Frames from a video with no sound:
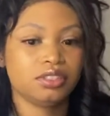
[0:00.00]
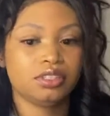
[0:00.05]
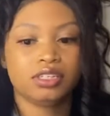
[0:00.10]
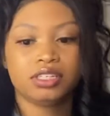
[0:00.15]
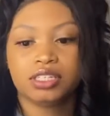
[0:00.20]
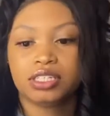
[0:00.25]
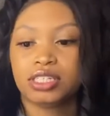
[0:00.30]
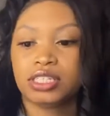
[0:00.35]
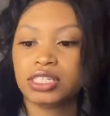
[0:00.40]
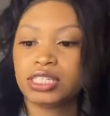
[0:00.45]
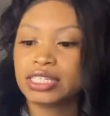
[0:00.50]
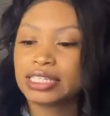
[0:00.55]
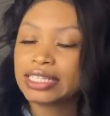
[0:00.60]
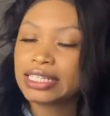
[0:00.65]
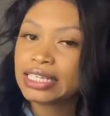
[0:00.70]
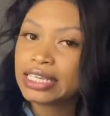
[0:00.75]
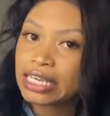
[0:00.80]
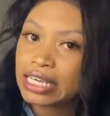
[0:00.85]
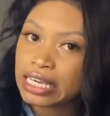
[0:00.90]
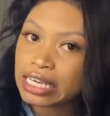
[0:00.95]
let's
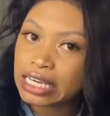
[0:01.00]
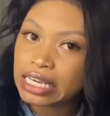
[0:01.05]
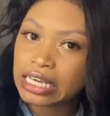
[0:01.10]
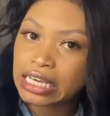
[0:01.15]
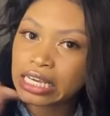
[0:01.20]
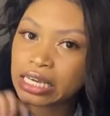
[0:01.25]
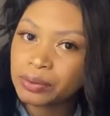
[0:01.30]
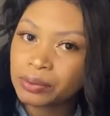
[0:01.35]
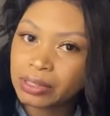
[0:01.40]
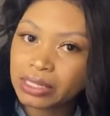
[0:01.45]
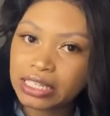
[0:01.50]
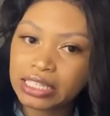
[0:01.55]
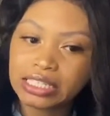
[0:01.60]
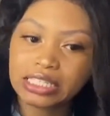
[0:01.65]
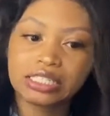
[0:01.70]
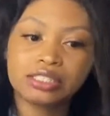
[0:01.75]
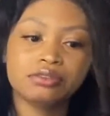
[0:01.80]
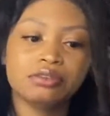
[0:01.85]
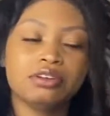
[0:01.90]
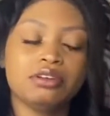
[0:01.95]
see what this
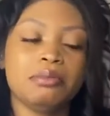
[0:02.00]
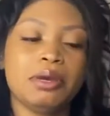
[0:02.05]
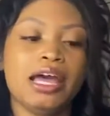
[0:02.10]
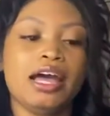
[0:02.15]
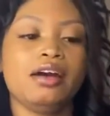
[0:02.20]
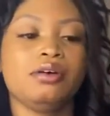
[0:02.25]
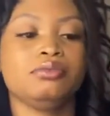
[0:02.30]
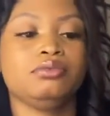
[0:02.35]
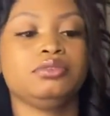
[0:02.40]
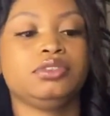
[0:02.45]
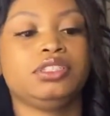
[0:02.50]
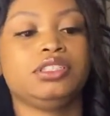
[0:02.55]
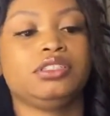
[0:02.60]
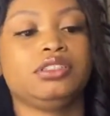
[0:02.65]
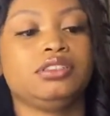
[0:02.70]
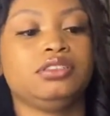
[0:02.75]
is all about.